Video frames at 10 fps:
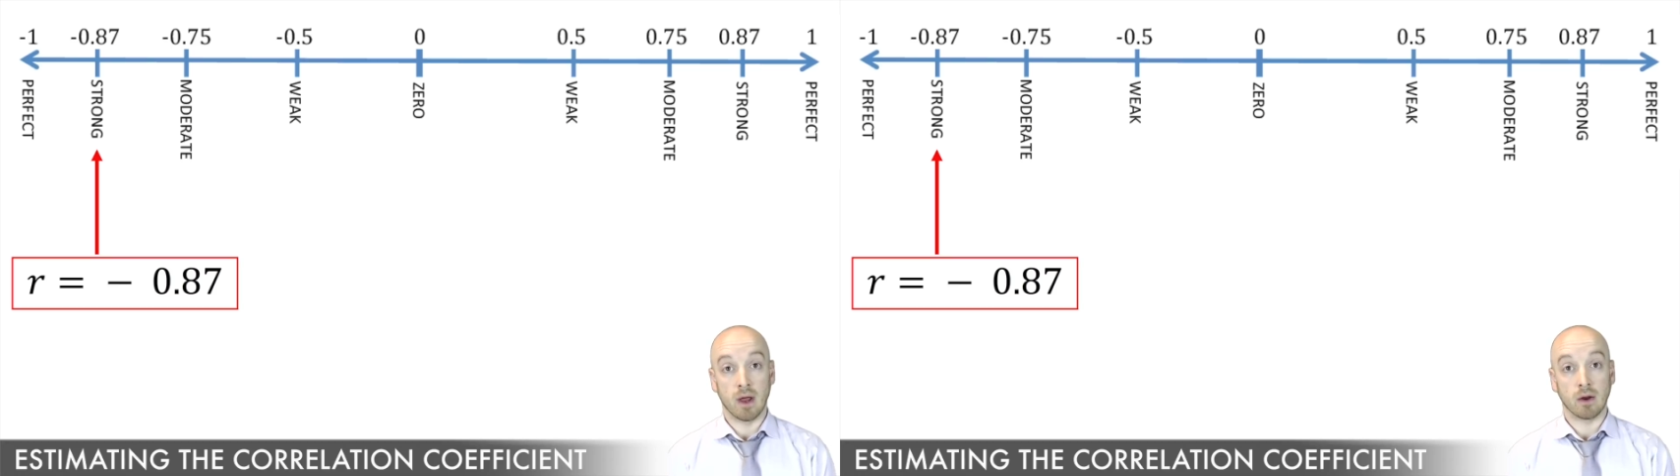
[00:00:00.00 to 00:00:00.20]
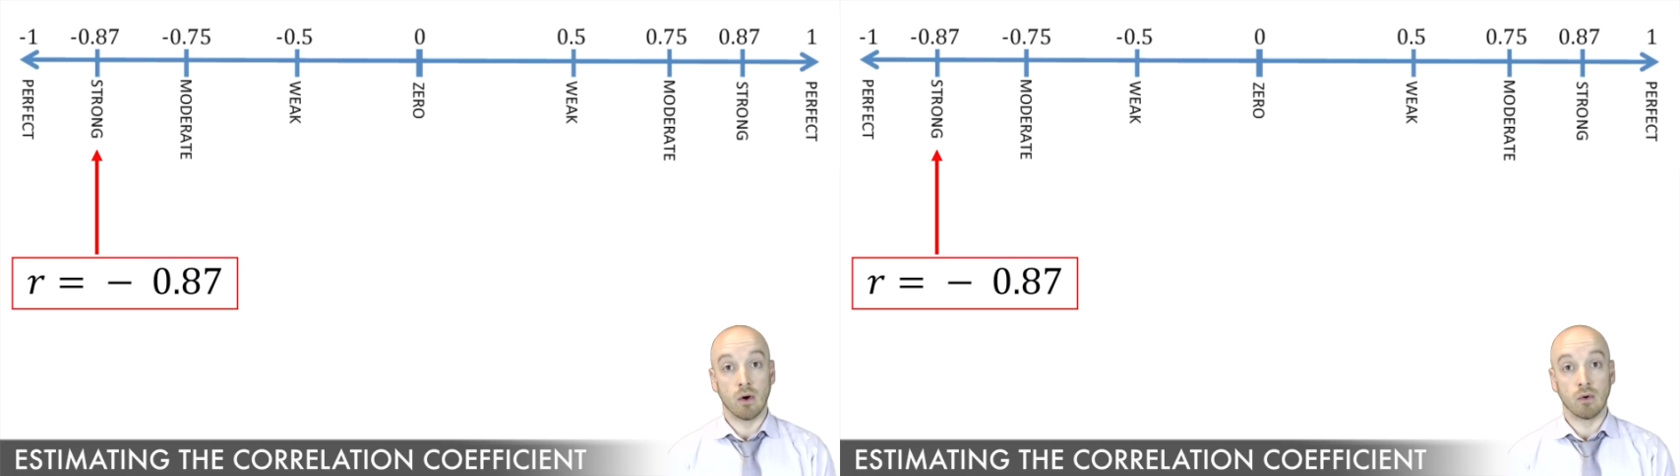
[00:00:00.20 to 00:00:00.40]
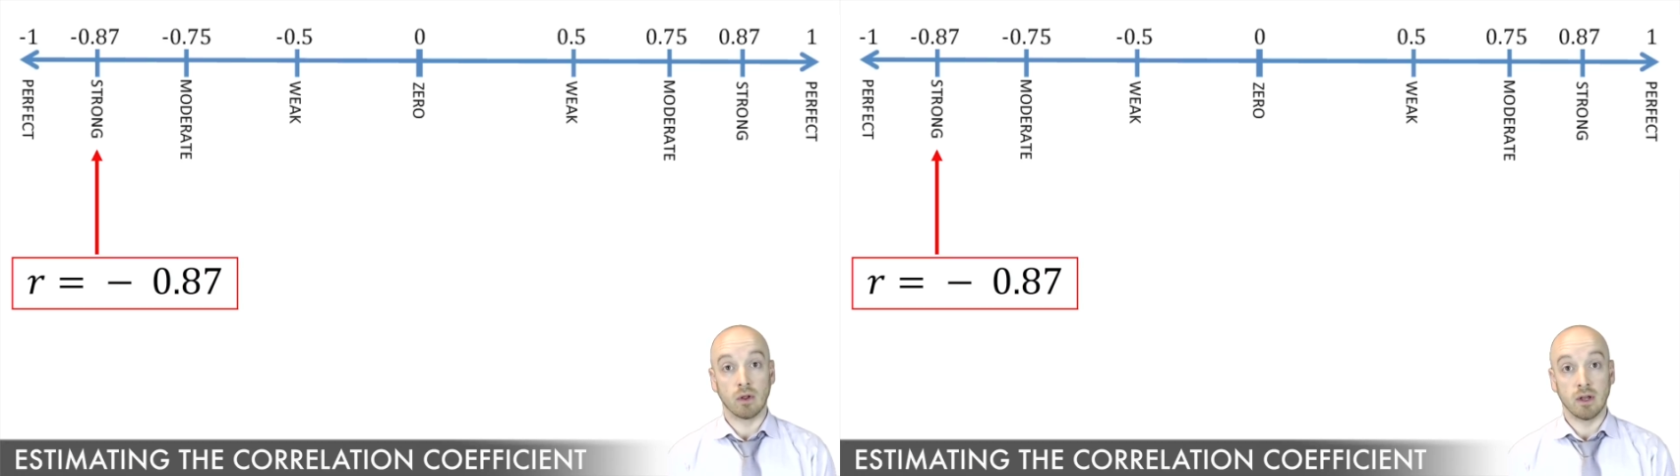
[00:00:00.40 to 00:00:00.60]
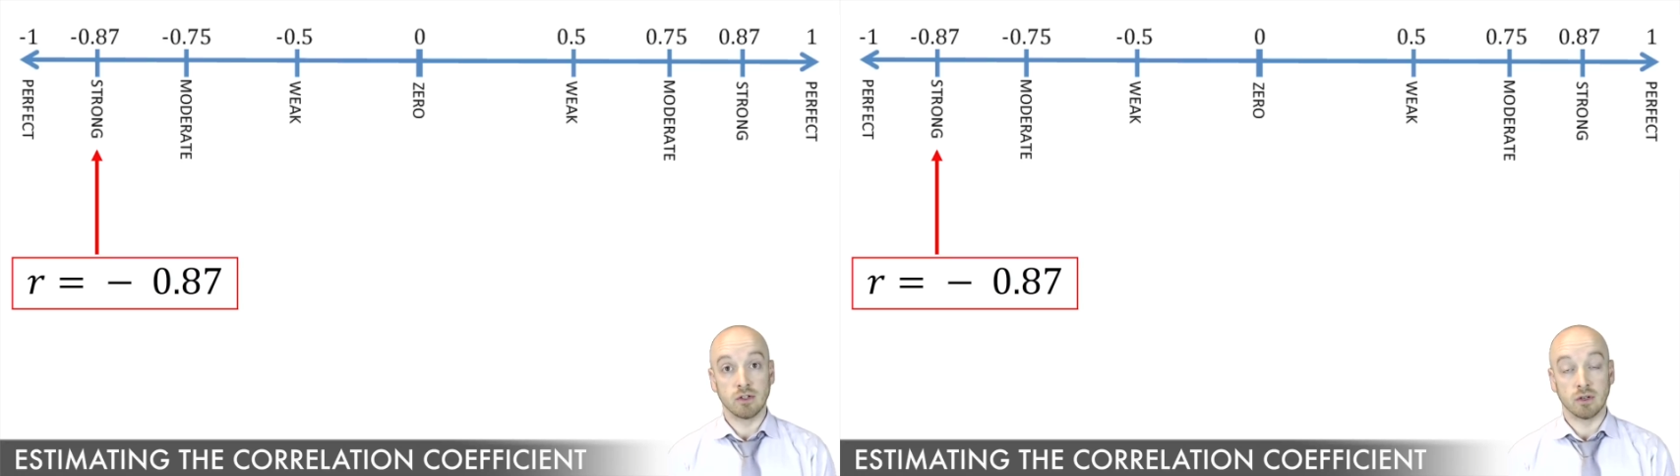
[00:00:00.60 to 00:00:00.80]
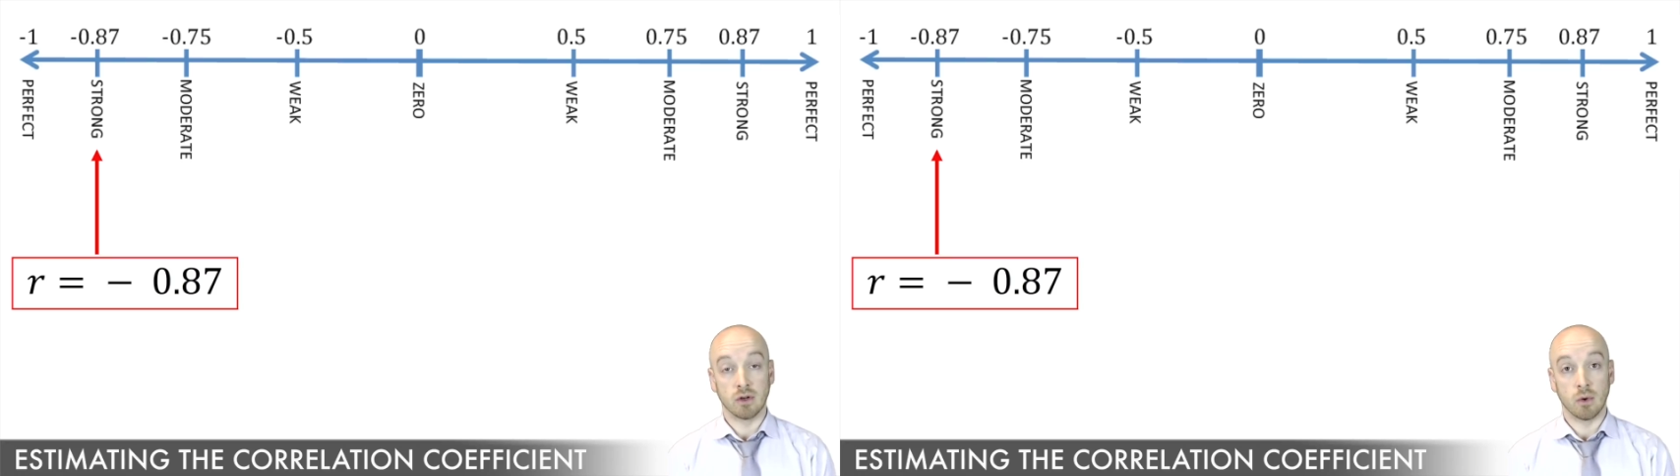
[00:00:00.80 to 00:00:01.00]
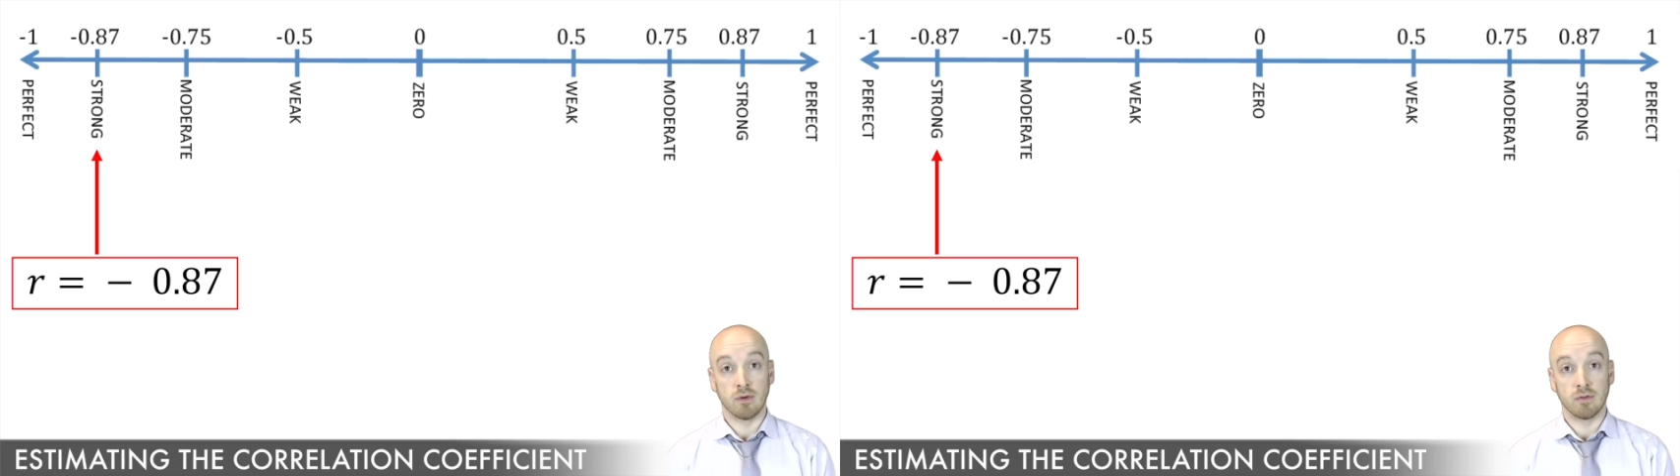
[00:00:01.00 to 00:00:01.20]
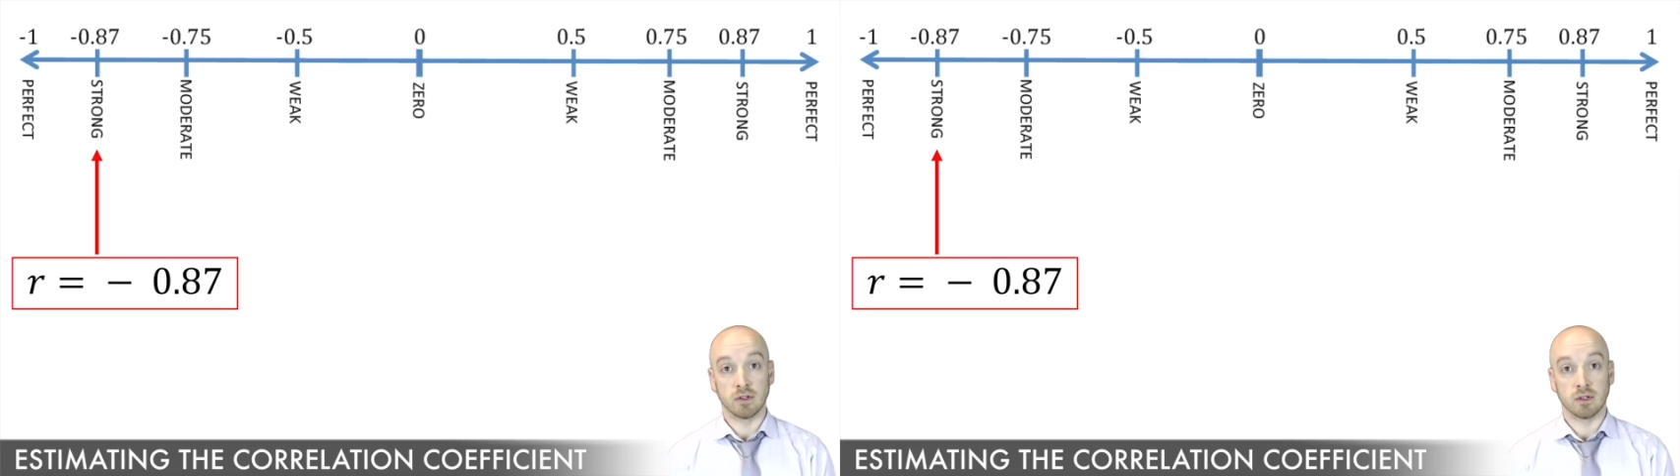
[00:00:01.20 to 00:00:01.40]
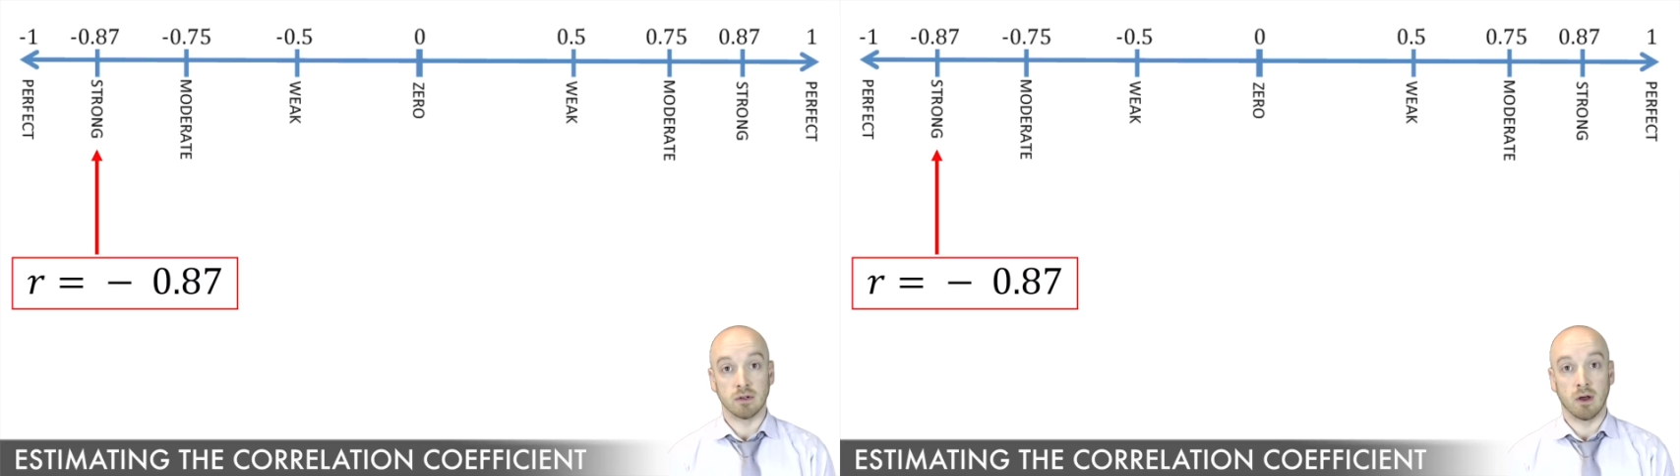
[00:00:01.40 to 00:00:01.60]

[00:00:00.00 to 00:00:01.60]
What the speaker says: that correlation coefficient